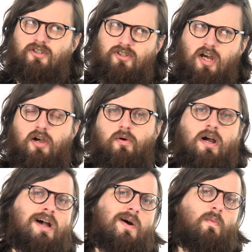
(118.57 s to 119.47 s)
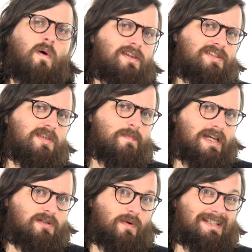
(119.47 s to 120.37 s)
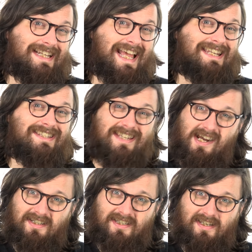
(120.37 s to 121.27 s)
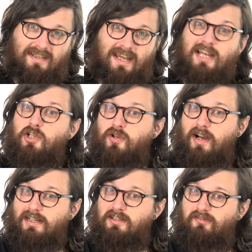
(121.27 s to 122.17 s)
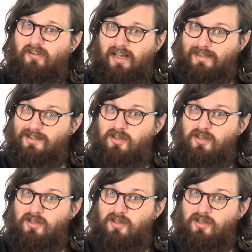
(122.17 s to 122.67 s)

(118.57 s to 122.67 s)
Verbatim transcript: So, what's the best way to get started in trying to find